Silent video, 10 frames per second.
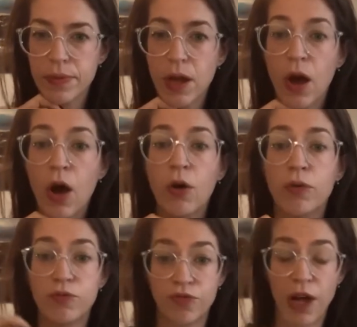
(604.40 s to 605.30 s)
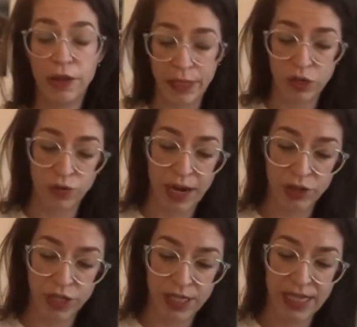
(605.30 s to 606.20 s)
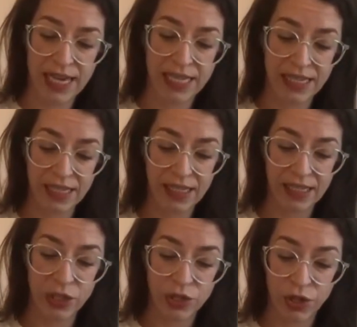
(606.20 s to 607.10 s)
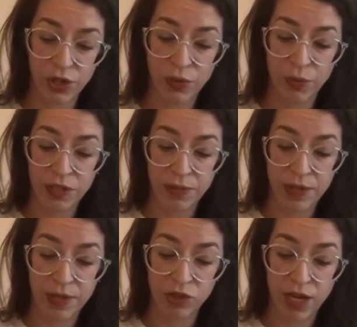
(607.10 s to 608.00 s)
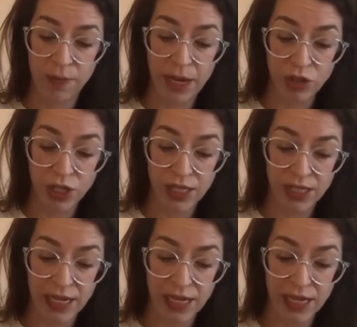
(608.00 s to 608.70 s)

Oh, following directions is a concern with dementia patients.